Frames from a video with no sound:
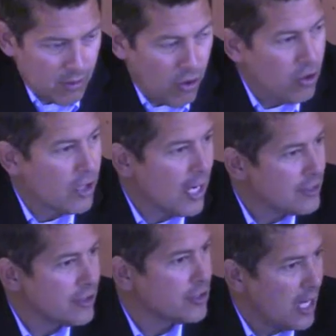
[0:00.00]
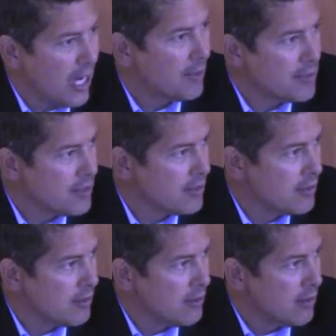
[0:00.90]
all kinds of jobs
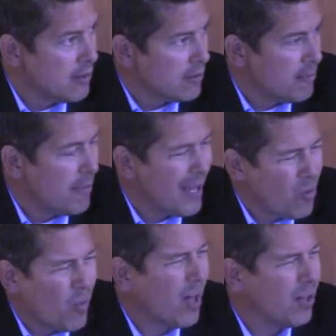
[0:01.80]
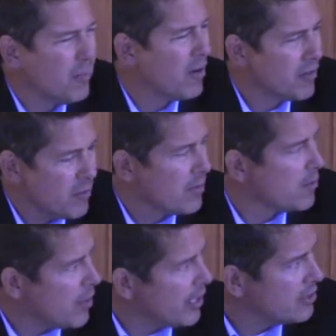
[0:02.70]
that pay well above the
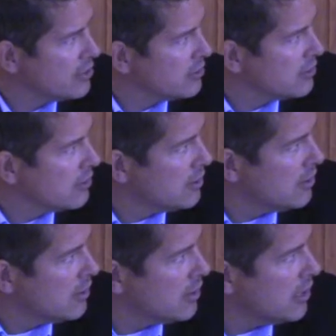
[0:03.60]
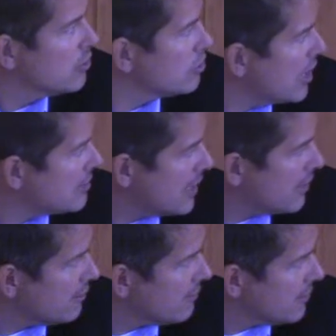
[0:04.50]
minimum wage, and those jobs
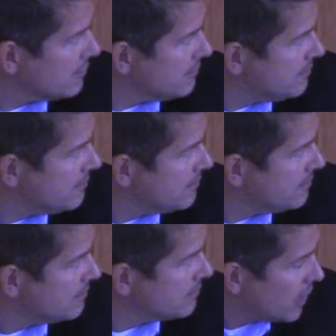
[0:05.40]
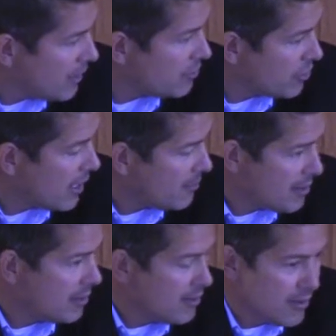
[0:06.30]
can't get filled. Okay, you can't,
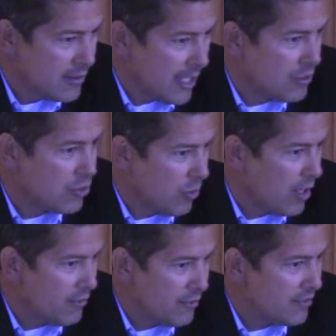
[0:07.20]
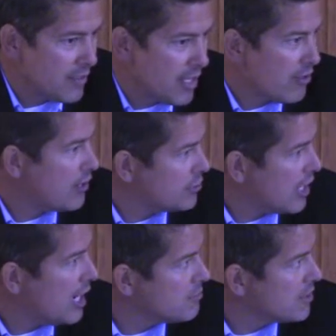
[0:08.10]
$10, $12, $15 an hour
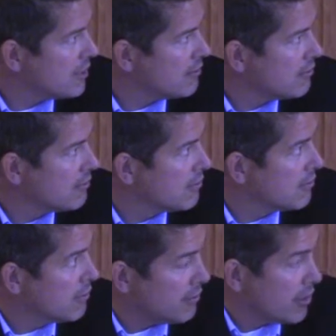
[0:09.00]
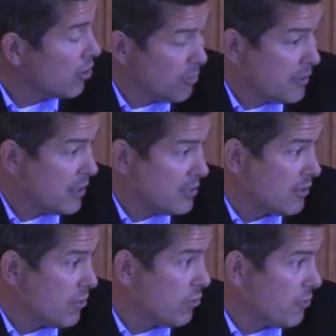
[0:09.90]
jobs that there are openings
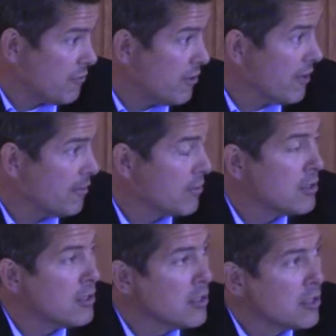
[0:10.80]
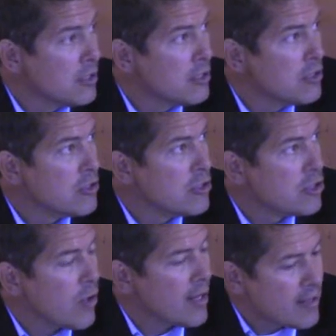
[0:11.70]
and no one will fill them.
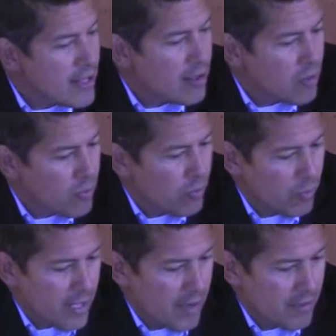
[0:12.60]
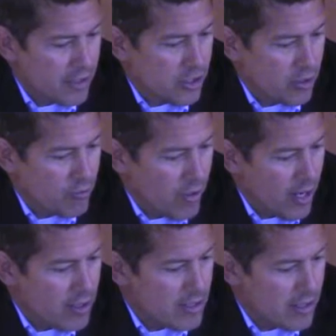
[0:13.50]
So I think we have an issue of
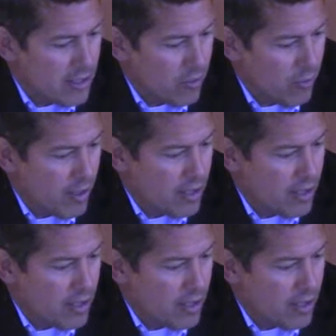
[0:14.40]
where is the